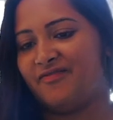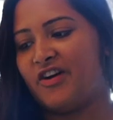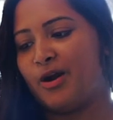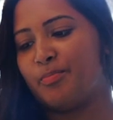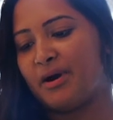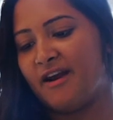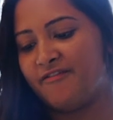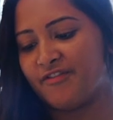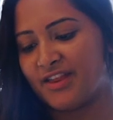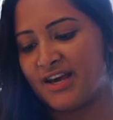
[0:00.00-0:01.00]
I'm very
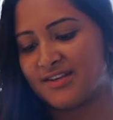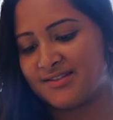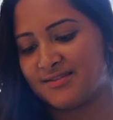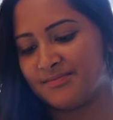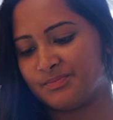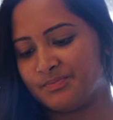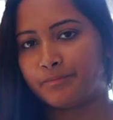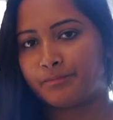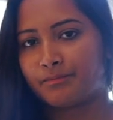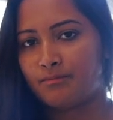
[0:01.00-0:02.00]
brave for this.
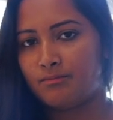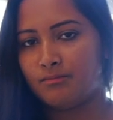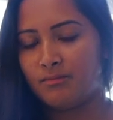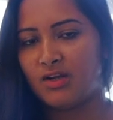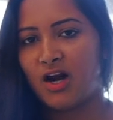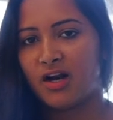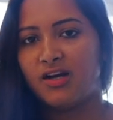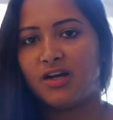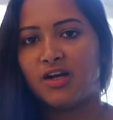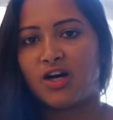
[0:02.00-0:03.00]
I
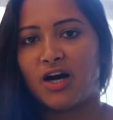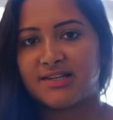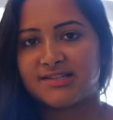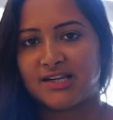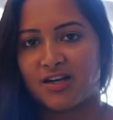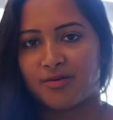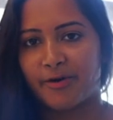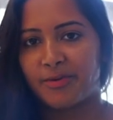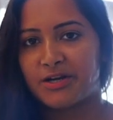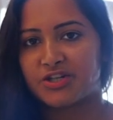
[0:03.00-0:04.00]
already got a stain on
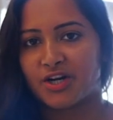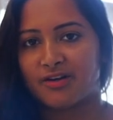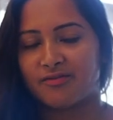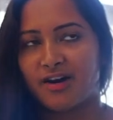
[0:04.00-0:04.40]
my white shirt.